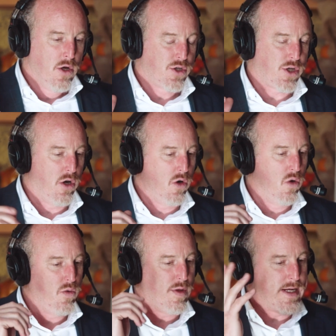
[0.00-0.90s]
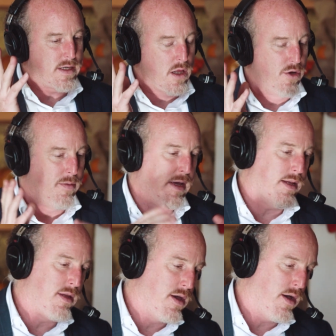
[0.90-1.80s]
So that's glutamate.
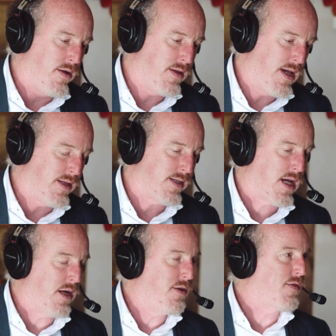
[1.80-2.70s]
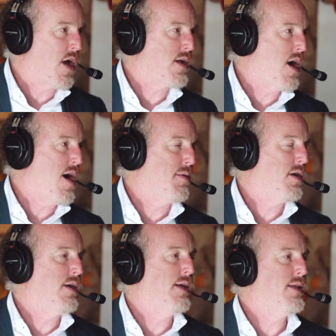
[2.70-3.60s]
And then on the other side, you've got
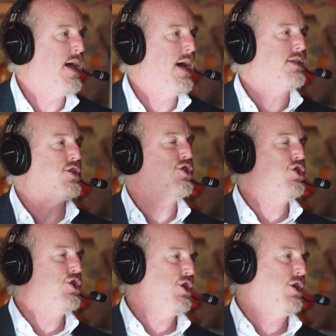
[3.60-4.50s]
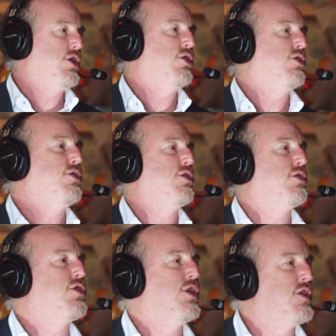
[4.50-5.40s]
GABA, and that's chill
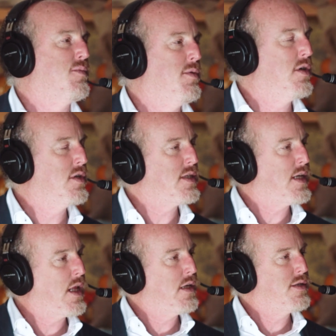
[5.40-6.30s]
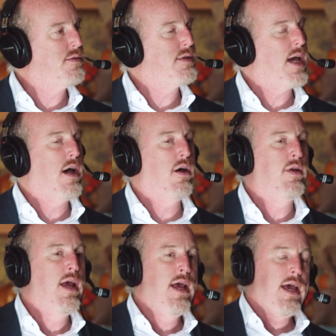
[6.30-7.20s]
neurotransmitter. It settles you down.
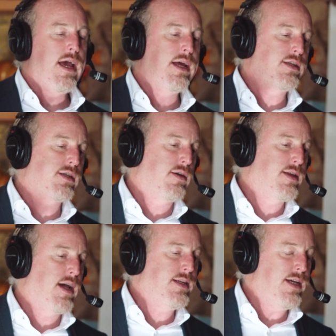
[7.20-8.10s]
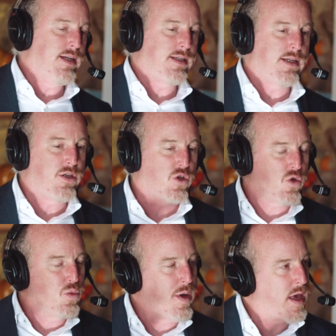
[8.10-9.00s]
And so the idea is that you're
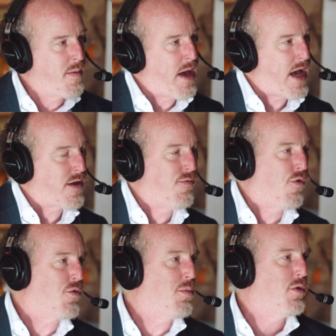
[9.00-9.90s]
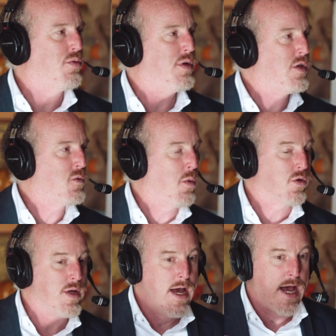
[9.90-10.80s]
swinging back and forth between these
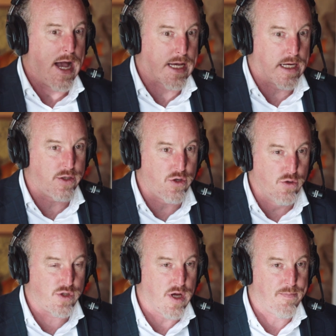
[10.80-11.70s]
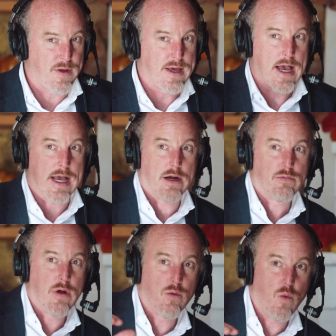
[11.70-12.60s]
poles. I got to do something. I got to
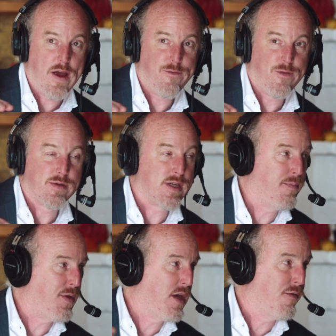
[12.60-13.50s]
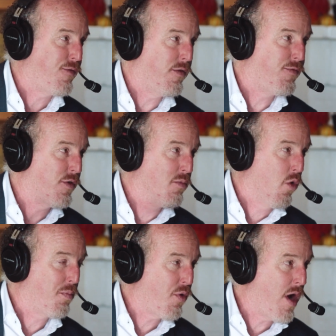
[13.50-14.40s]
run away from something if you're
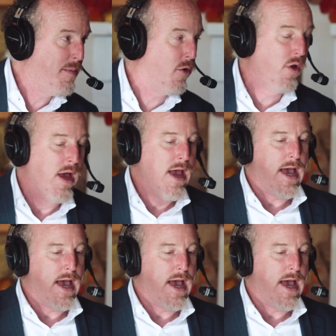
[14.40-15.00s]
more primal.